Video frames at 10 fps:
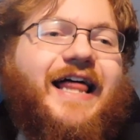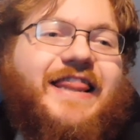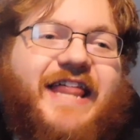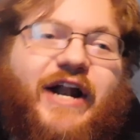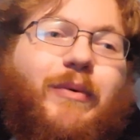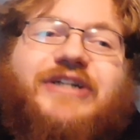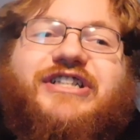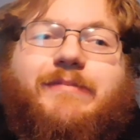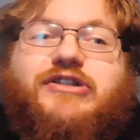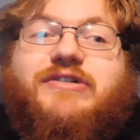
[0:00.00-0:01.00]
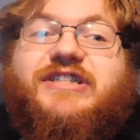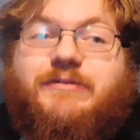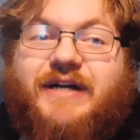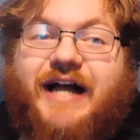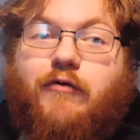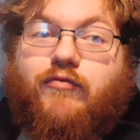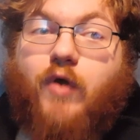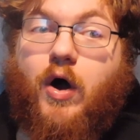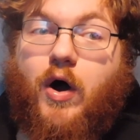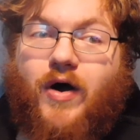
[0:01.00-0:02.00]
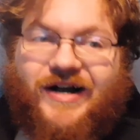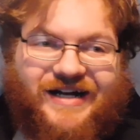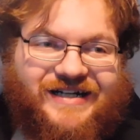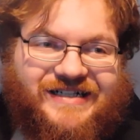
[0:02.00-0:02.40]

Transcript: then I watch the episode to see what I got wrong.